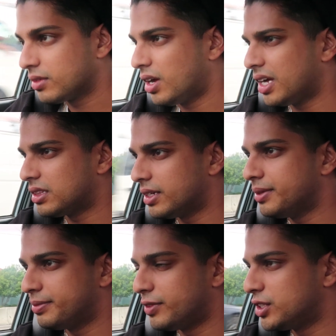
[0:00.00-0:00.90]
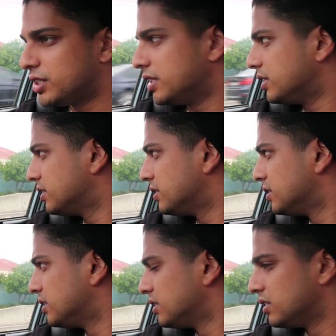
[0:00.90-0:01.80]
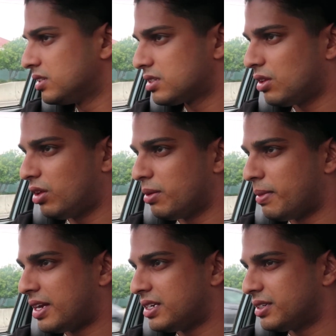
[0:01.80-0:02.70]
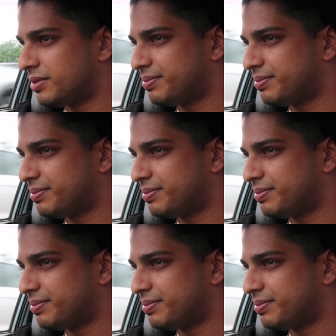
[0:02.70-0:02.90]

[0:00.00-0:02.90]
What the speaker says: So, I'll get there eventually. Still on the mend.